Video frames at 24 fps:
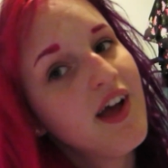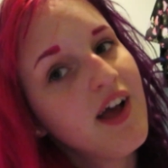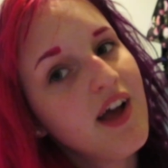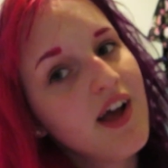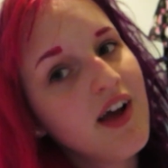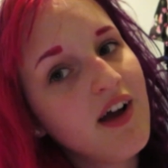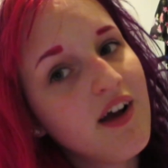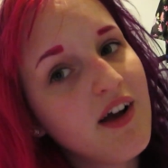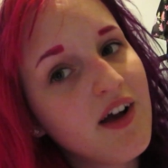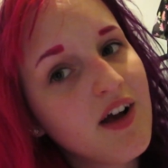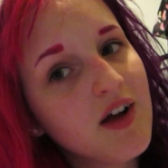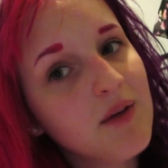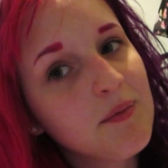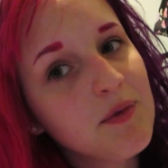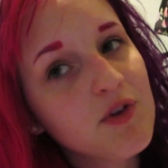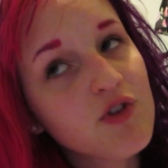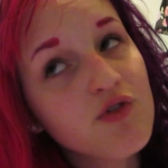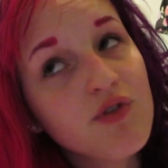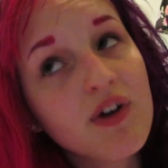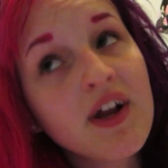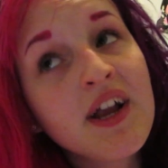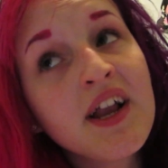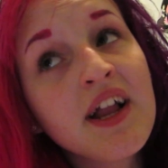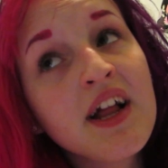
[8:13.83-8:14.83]
It's
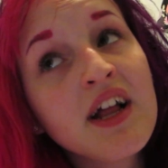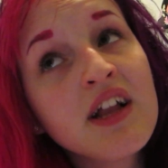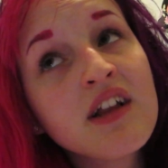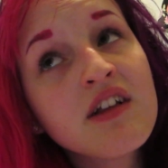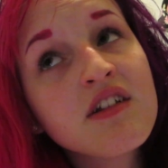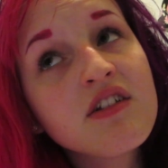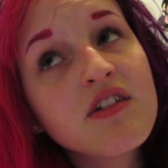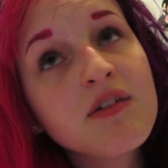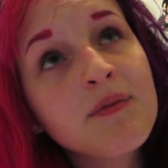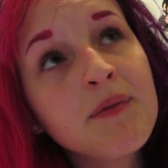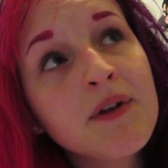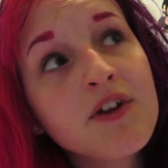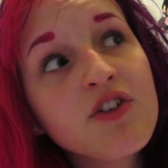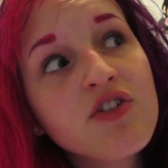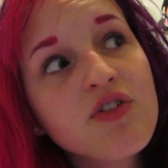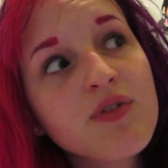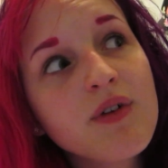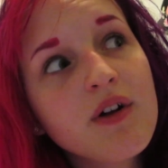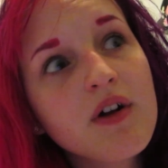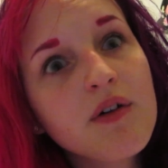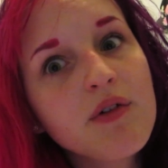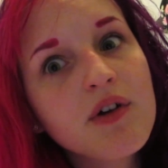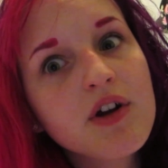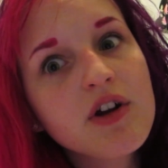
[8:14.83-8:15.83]
raining, so I'm not sure if
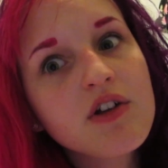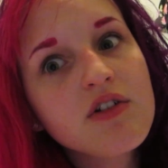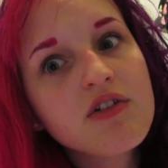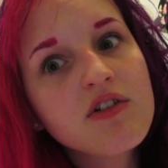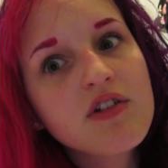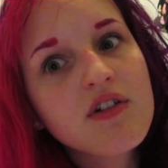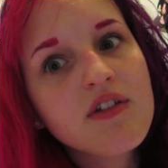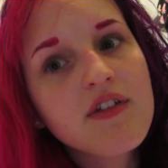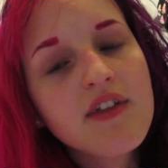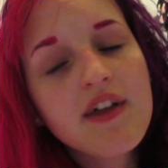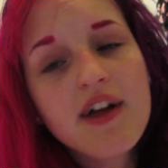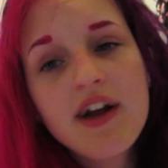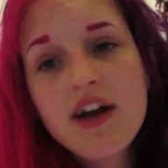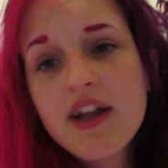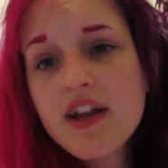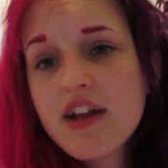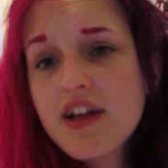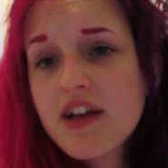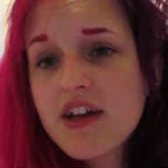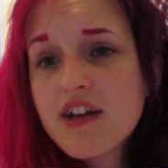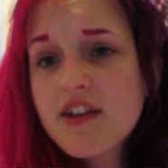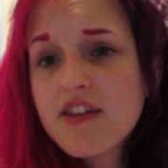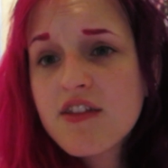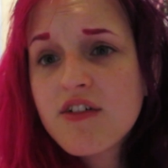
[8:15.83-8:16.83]
I'll ever get used to that. I
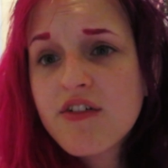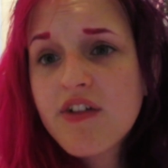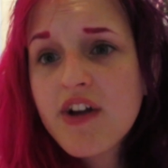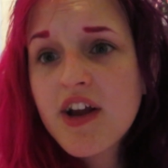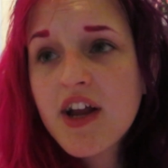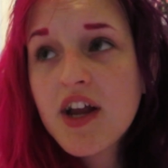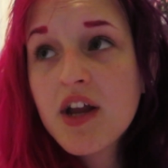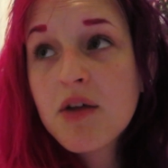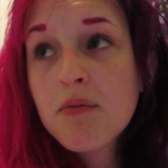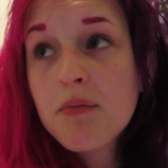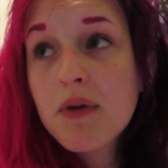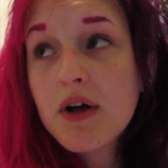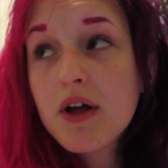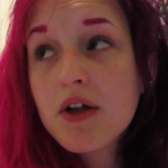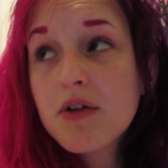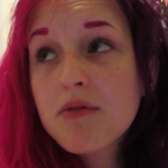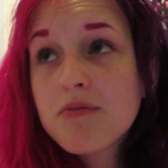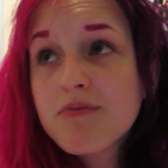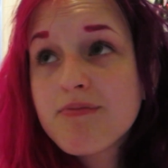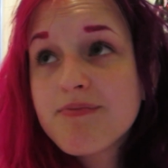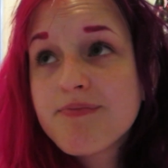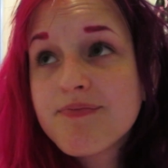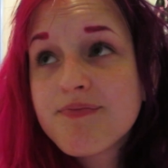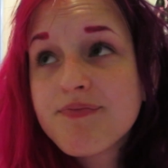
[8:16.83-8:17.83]
hate the rain, but
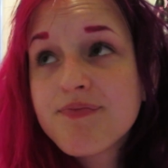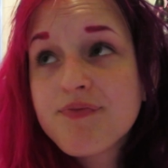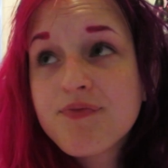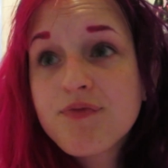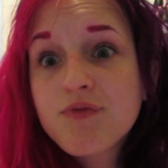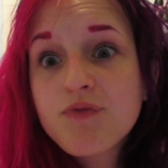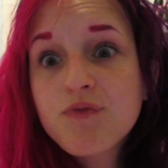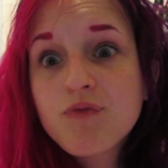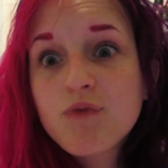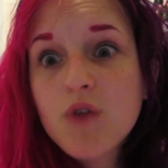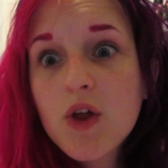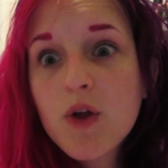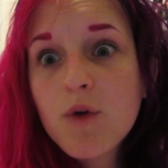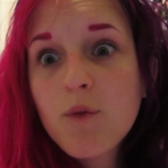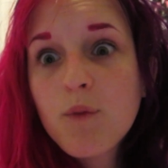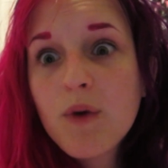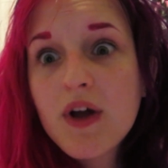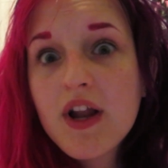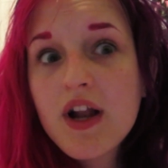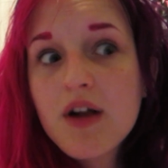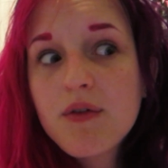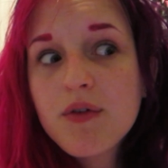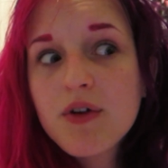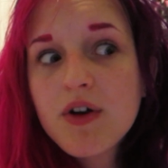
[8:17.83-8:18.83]

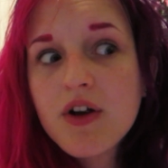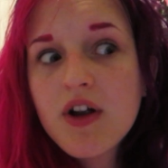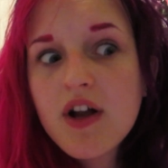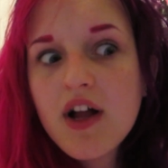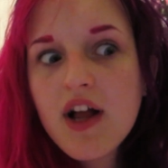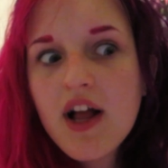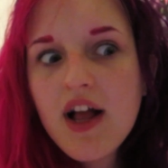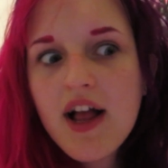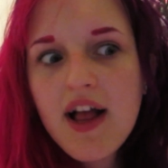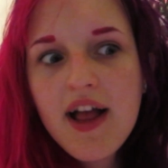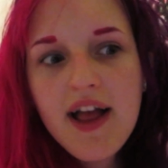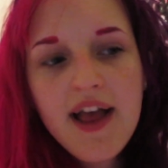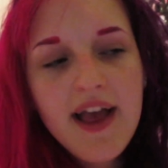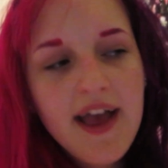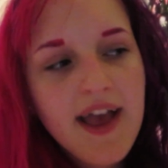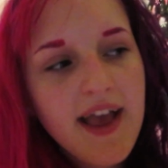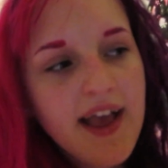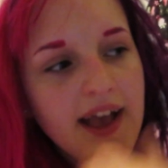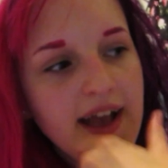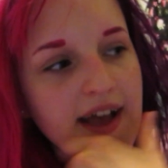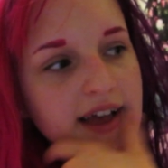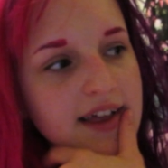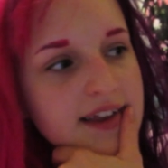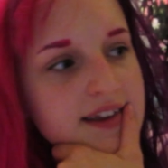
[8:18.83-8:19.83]
whatever.
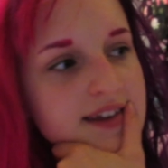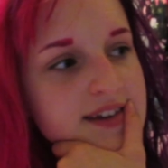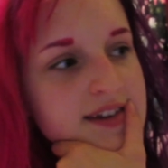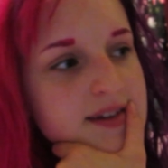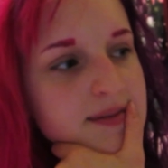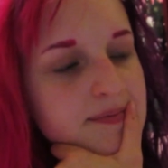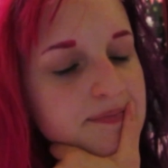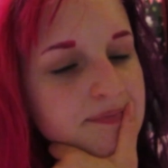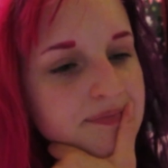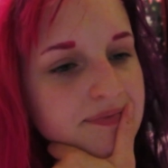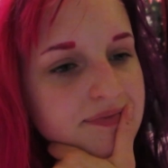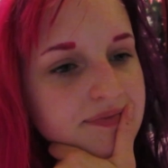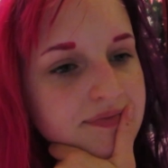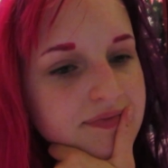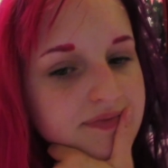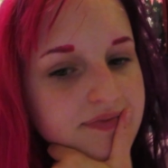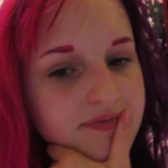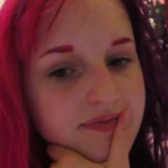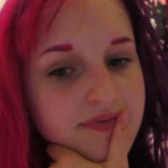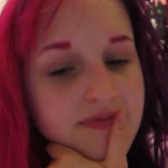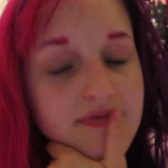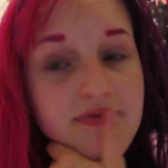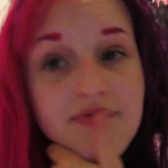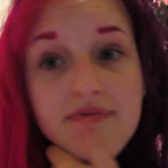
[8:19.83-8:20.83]
And
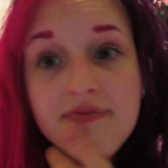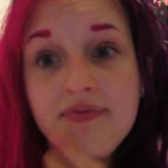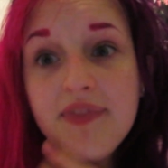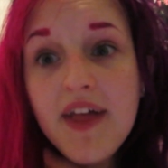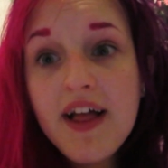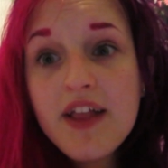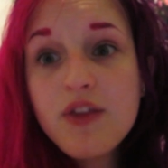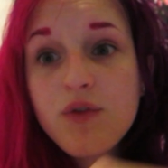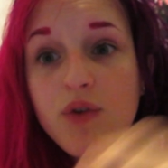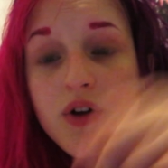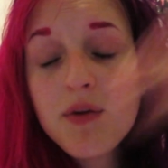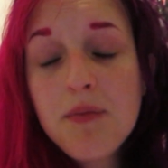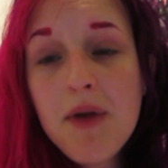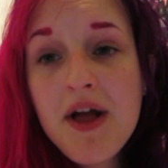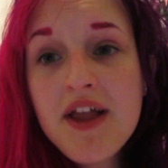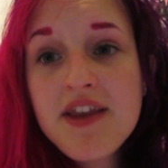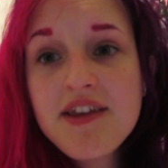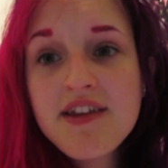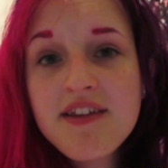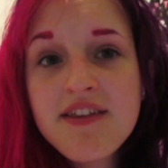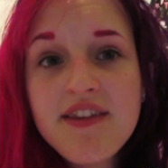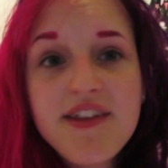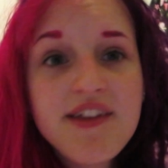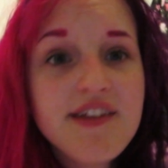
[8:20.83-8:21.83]
that's where I'm
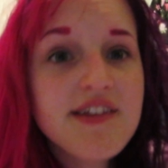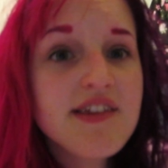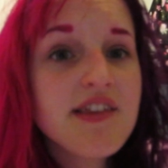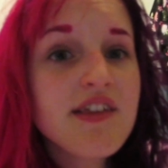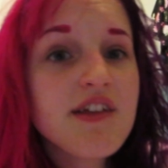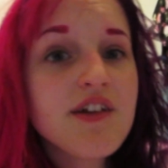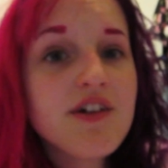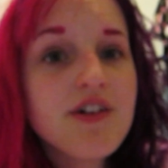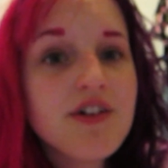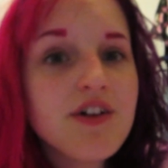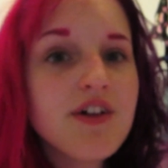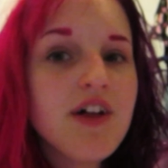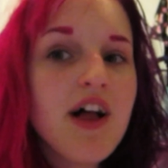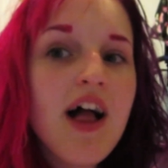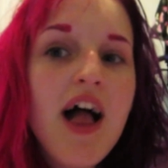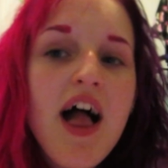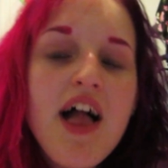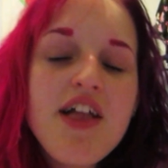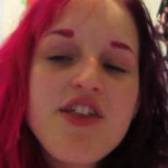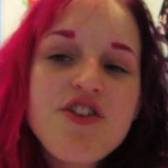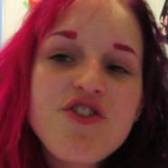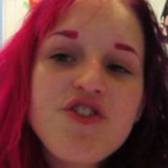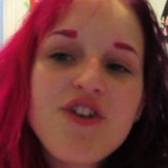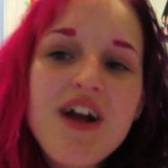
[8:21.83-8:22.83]
ending this little
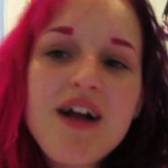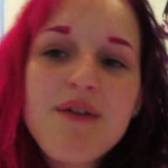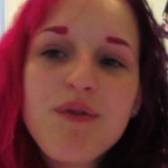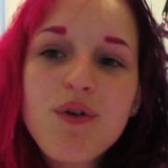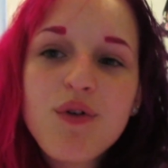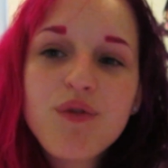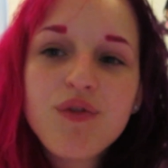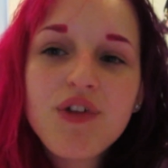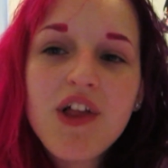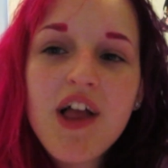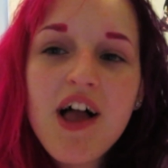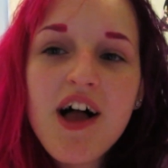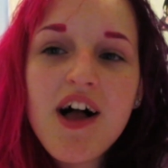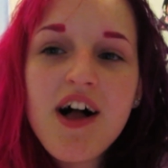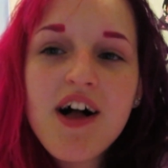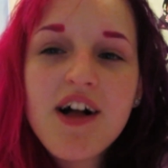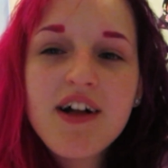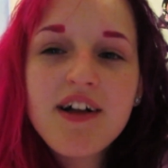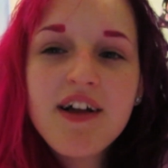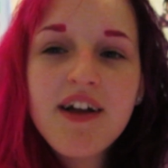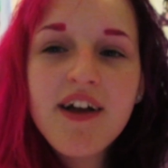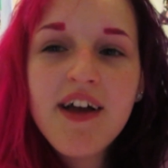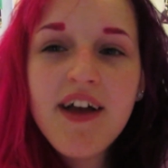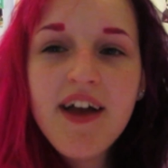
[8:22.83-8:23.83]
travel
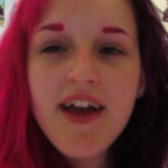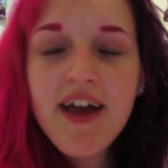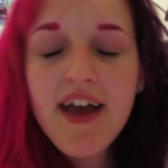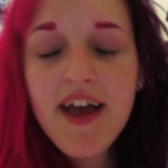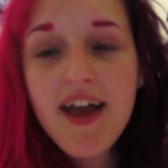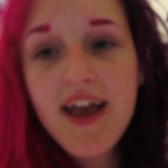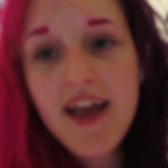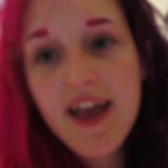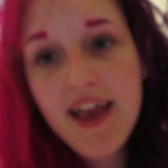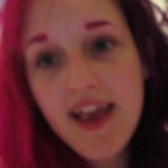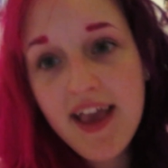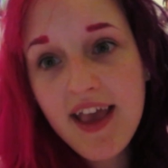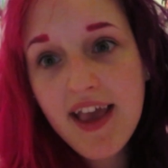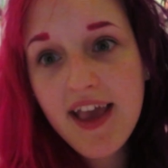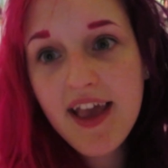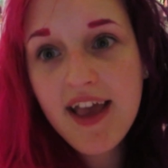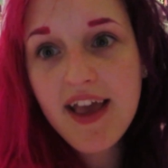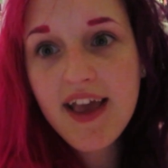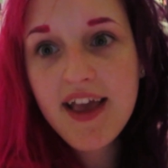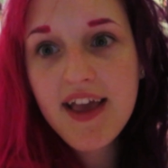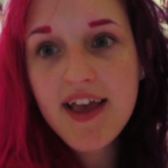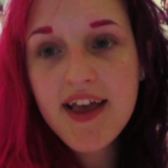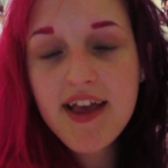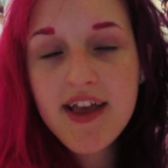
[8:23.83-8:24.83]
vlog.
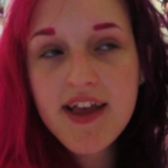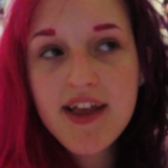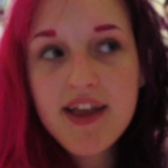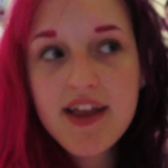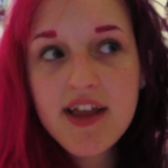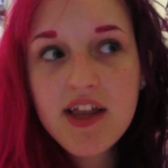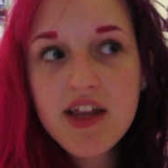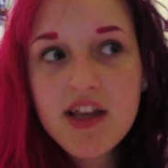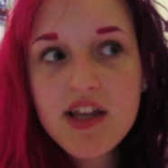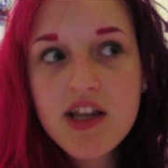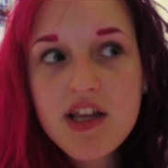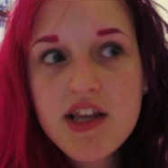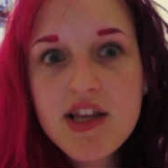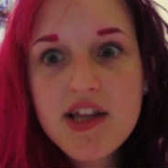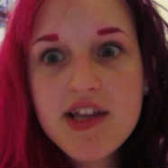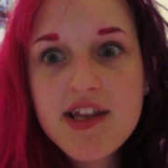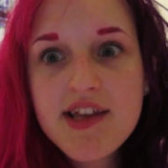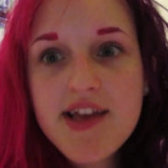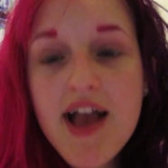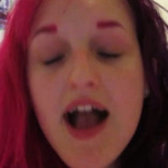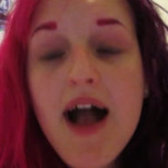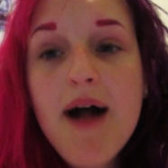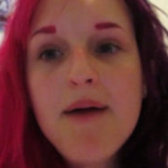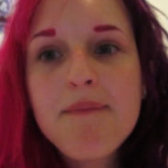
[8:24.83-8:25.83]
And
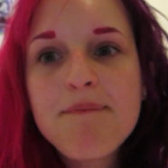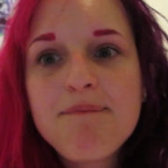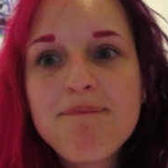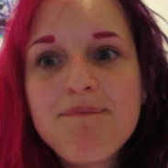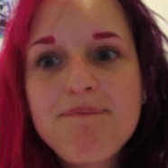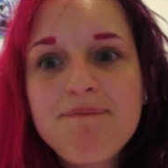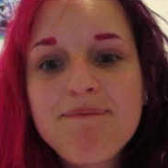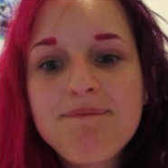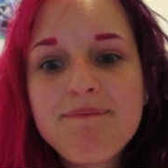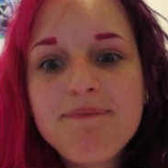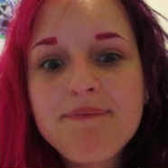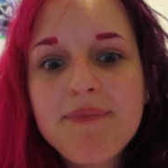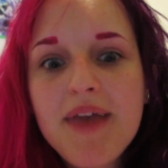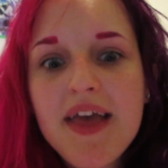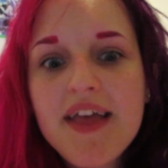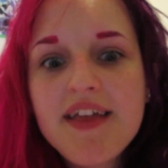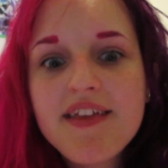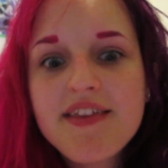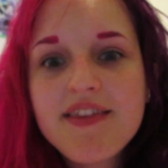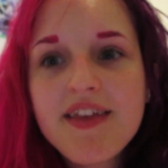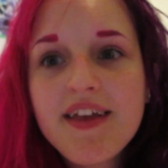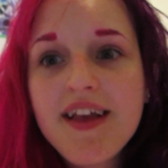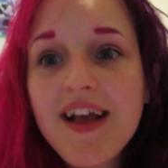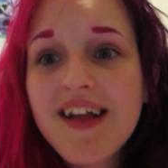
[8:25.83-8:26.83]
yeah.
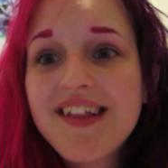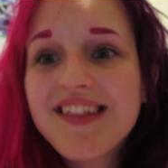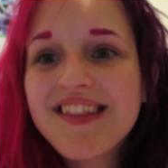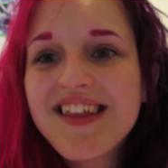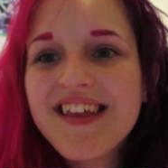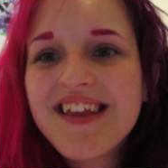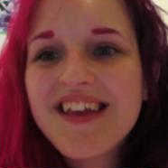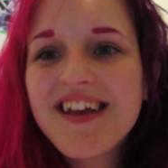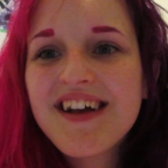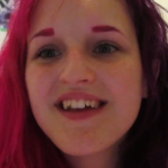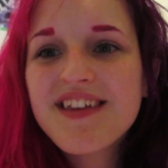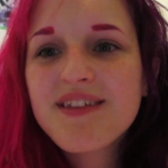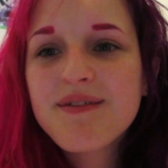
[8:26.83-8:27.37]
So yeah, thank you guys